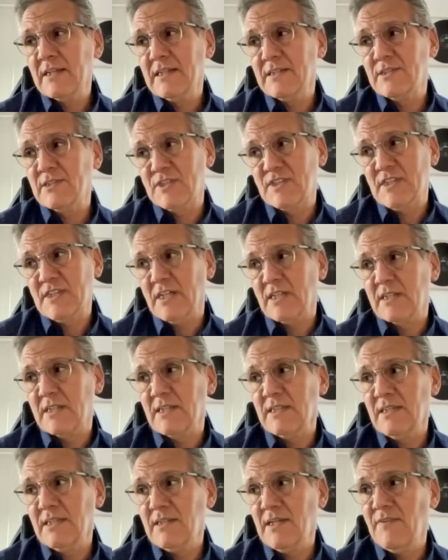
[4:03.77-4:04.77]
of got stuck,
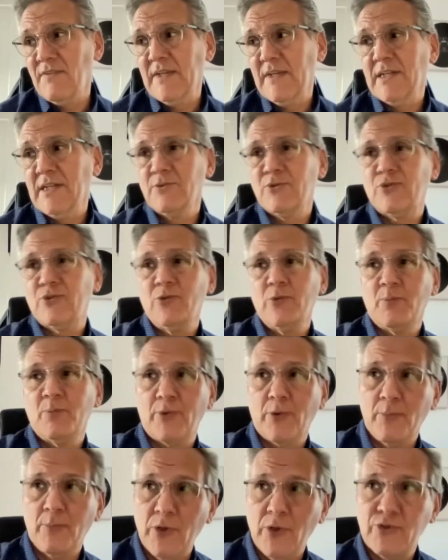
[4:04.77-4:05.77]
and then I was doing
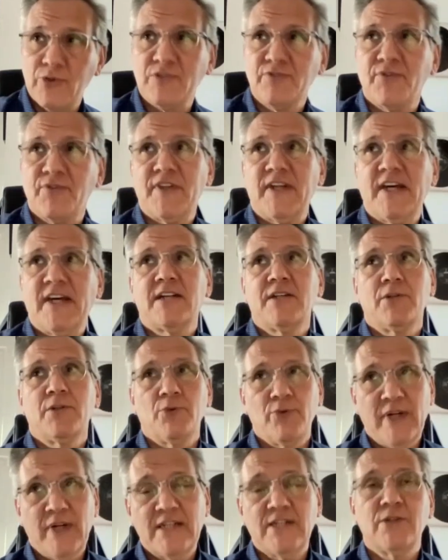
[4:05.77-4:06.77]
promotion for that in
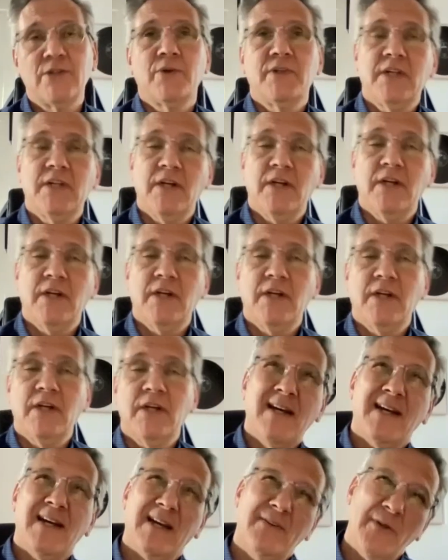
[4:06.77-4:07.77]
the radio and other.
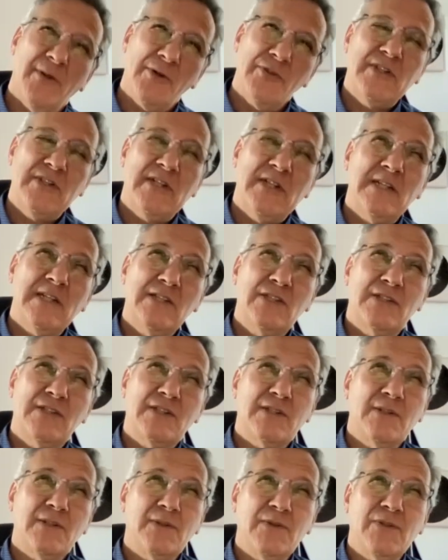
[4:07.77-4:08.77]
In those days
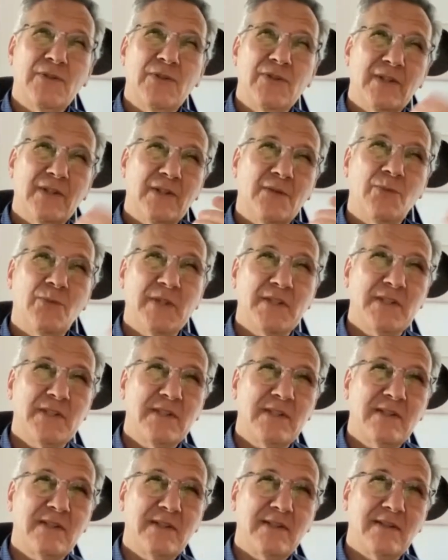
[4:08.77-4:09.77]
it
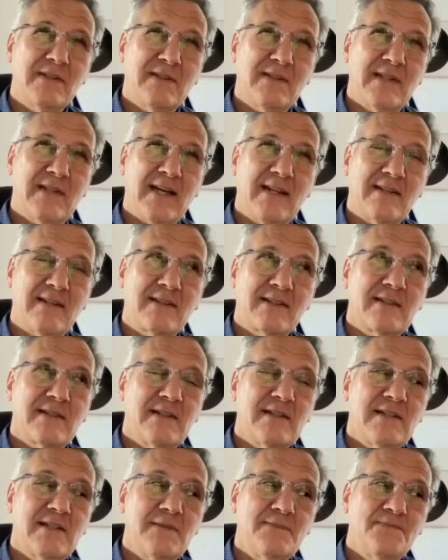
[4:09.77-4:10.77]
wasn't that
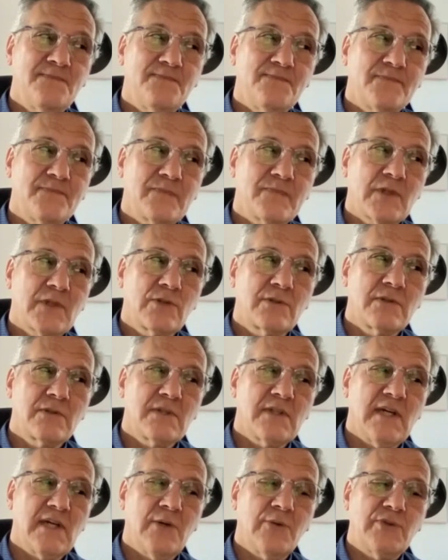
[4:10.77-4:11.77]

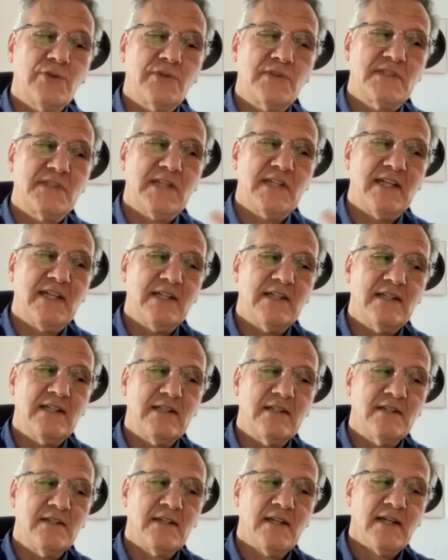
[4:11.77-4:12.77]
how would you say
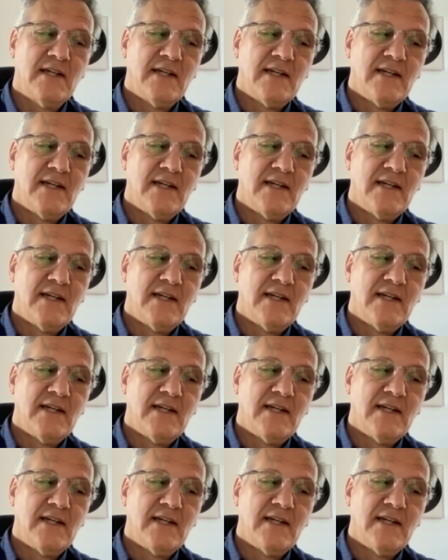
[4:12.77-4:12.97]
it,